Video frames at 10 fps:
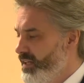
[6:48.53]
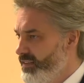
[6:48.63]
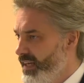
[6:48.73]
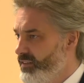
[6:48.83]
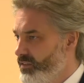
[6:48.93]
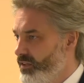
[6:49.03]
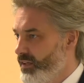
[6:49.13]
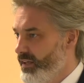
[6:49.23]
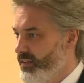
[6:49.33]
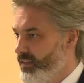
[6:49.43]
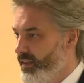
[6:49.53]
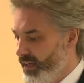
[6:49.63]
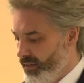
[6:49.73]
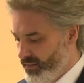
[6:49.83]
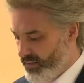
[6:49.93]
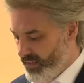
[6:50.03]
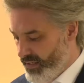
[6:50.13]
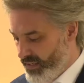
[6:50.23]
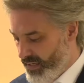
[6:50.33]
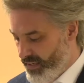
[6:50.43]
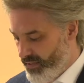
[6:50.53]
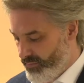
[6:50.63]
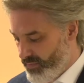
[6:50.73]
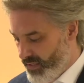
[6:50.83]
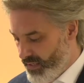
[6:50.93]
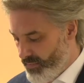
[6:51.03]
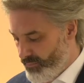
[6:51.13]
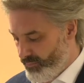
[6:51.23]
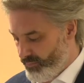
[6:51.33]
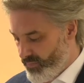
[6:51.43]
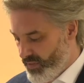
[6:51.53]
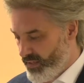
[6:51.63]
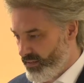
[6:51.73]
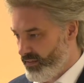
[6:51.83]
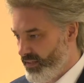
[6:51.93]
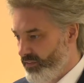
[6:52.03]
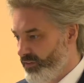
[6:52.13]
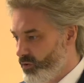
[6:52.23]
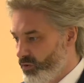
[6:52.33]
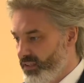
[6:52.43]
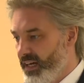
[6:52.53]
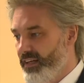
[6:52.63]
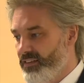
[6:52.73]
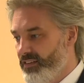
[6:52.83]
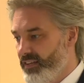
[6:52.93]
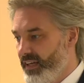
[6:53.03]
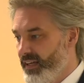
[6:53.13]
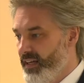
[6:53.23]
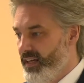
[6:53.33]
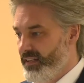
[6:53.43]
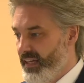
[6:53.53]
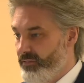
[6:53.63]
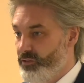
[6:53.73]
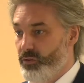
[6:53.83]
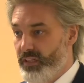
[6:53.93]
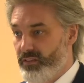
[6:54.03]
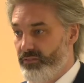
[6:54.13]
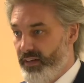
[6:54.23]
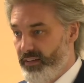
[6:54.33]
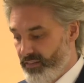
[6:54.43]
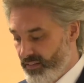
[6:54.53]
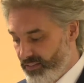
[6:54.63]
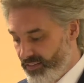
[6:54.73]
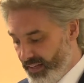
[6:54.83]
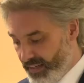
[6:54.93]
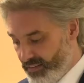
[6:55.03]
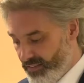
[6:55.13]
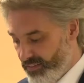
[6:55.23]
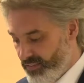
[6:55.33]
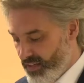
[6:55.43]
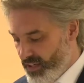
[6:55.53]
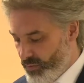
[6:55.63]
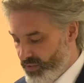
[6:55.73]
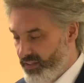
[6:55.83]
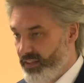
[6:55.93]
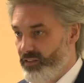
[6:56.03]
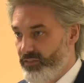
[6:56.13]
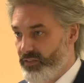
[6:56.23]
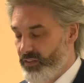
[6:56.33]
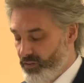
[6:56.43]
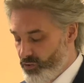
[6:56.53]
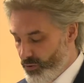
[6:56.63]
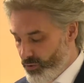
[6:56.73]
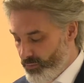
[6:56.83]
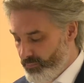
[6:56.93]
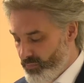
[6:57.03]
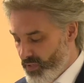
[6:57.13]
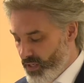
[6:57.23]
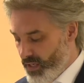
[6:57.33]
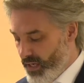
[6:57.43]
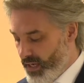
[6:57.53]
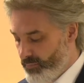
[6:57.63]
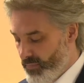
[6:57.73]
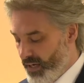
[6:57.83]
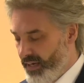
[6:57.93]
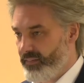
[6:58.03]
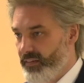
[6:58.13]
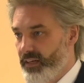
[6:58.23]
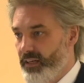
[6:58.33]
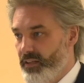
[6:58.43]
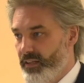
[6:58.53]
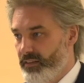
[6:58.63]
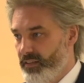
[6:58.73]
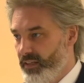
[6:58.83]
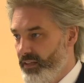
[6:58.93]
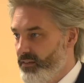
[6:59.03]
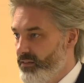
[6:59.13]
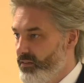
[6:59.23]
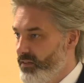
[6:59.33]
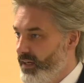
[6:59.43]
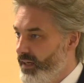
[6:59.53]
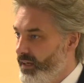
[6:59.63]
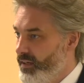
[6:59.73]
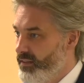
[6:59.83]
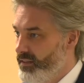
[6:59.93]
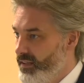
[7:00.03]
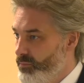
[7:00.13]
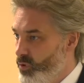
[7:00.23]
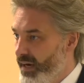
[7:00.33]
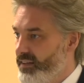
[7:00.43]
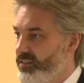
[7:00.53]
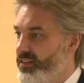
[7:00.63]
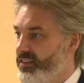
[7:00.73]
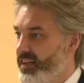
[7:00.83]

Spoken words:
tend to look at the so-called deniers and say they have too little faith in the science, which I think is often true, I think I look at the more activist